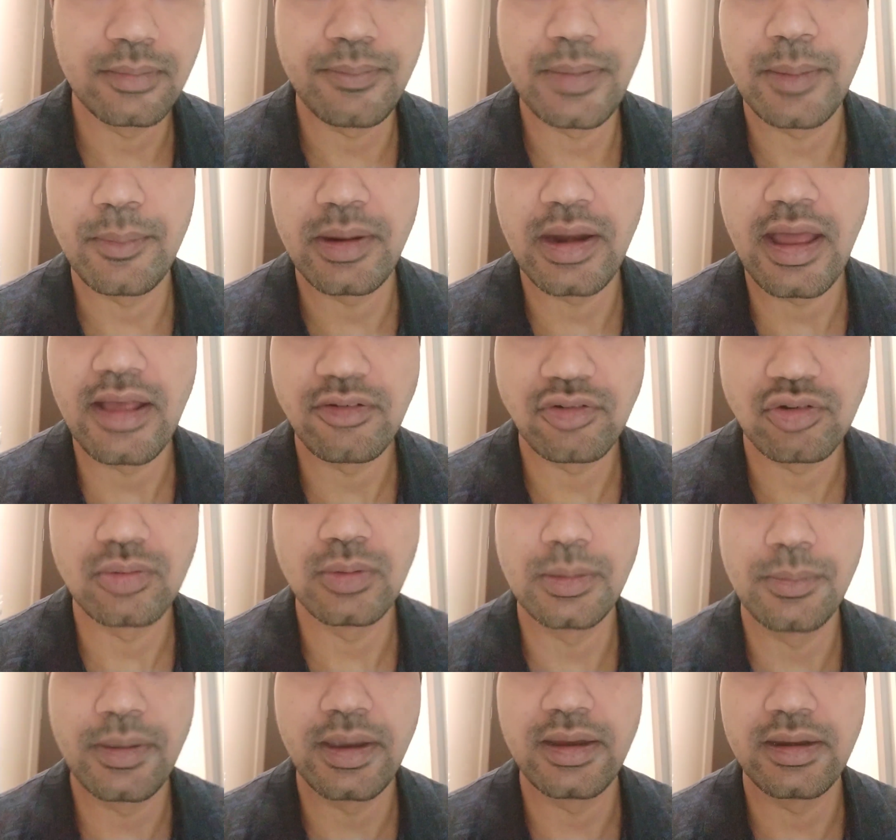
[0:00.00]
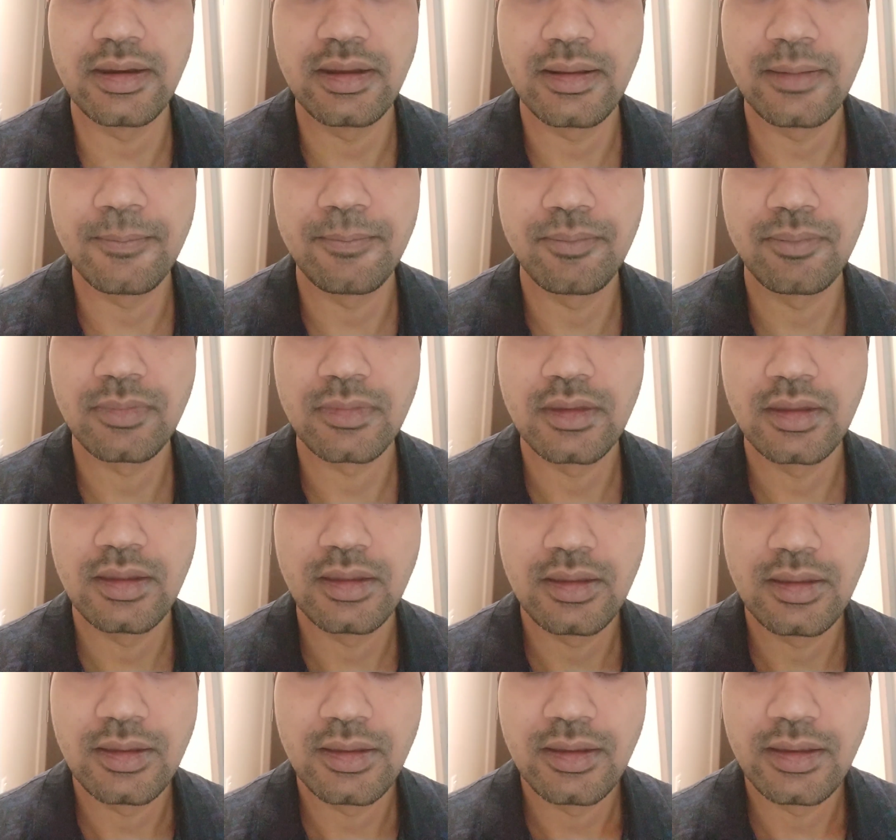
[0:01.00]
payment has to be made.
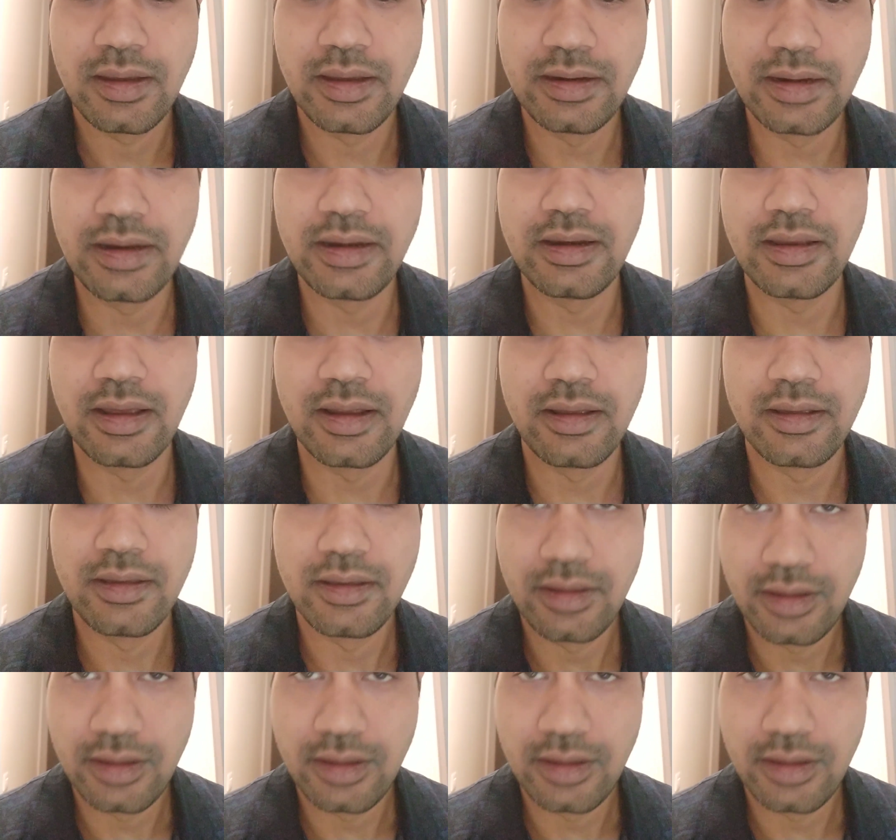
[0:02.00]
In India,